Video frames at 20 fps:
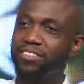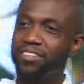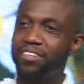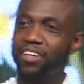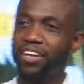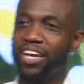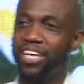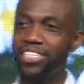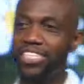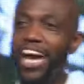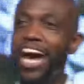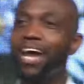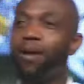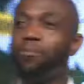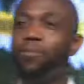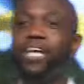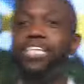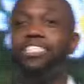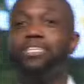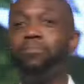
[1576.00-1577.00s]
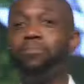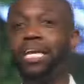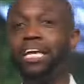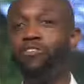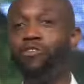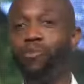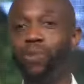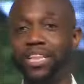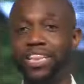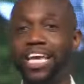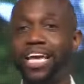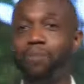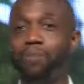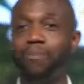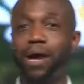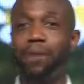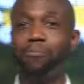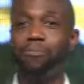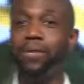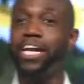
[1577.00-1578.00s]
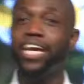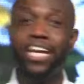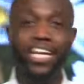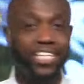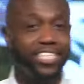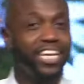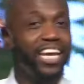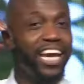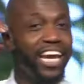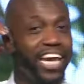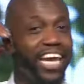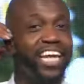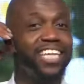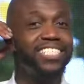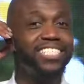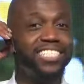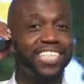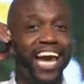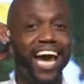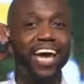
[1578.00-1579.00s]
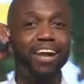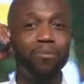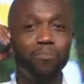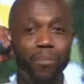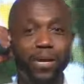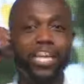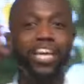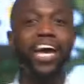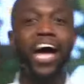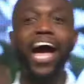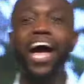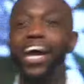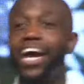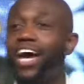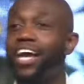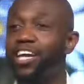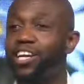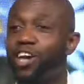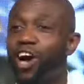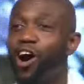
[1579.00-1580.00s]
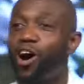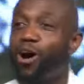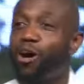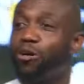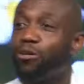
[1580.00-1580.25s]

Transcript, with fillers: It's got to be some living within my means. It's got to be, I got to call